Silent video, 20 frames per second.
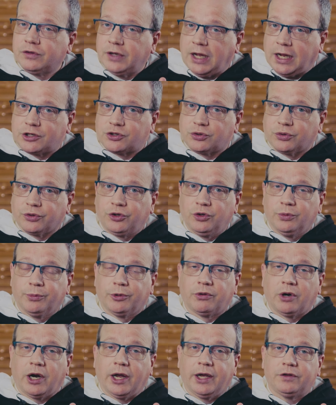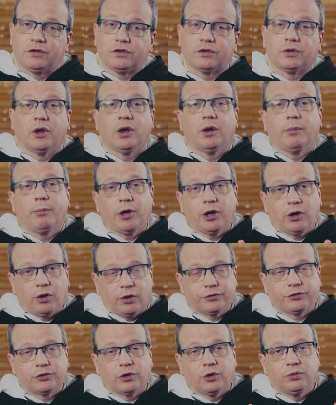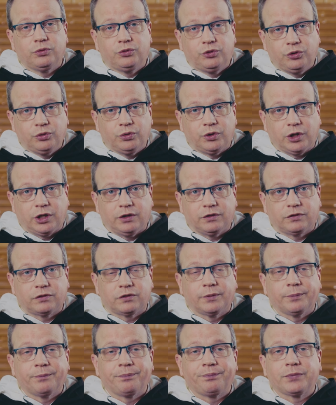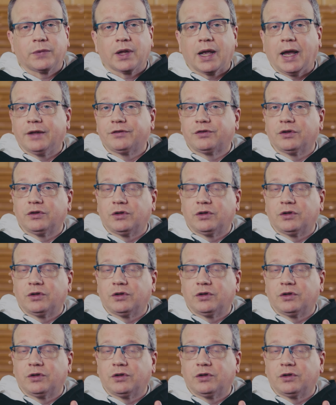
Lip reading: natural human rights, but also duties. as a